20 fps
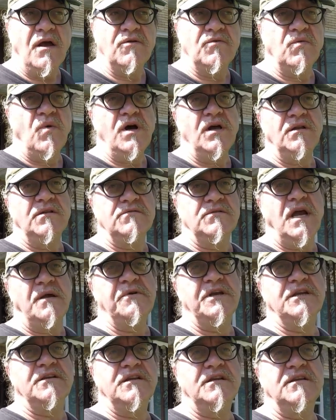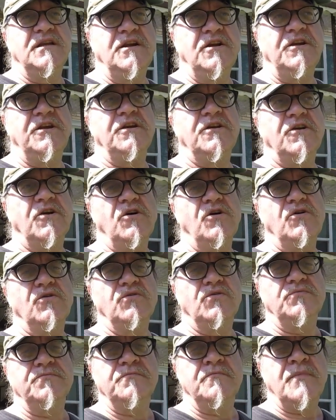Well, I mean, here you go.
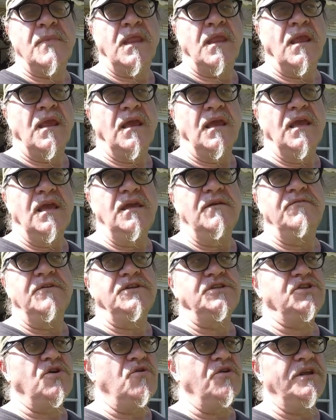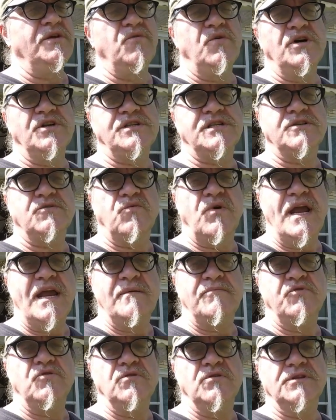Even Jody
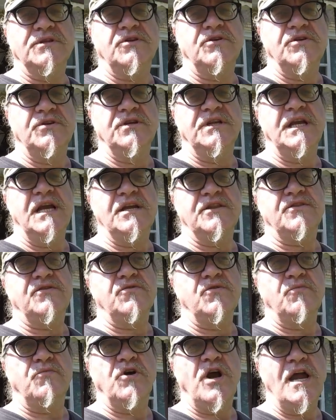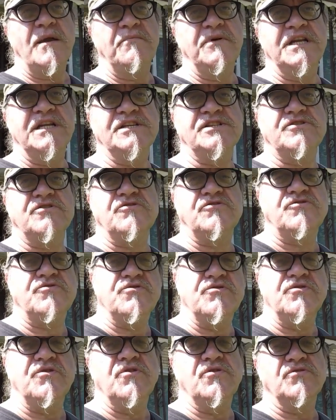Wilson-Raybould couldn't get through Prime Minister
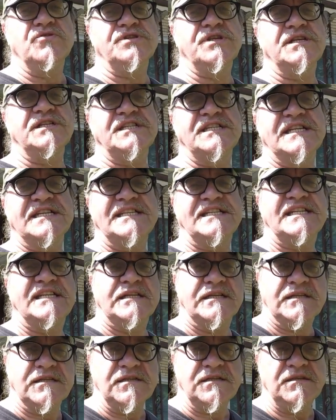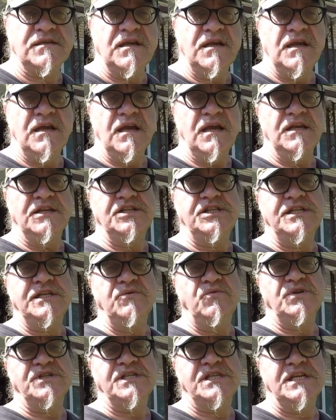Trudeau's assistance, and she
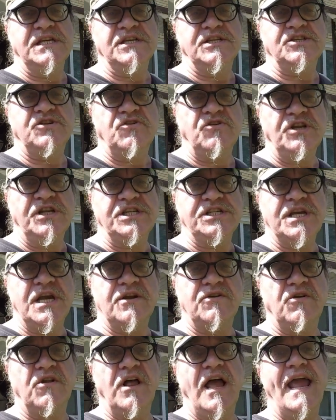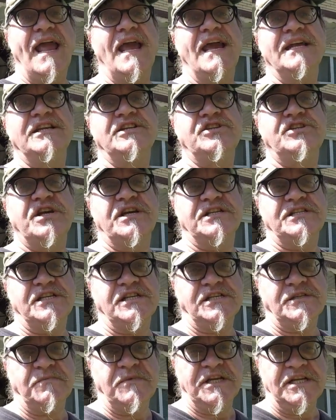was the Attorney General and
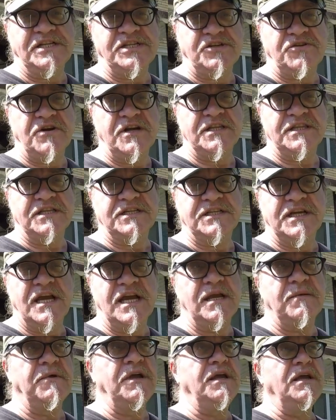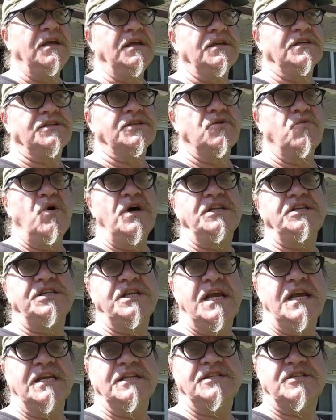Justice Minister at the time. So what
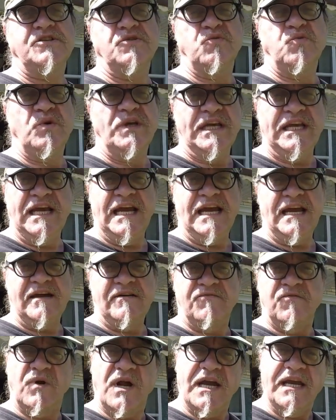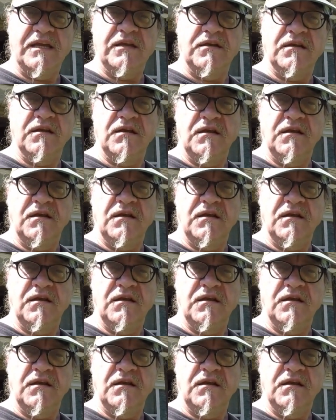chance do we have, right?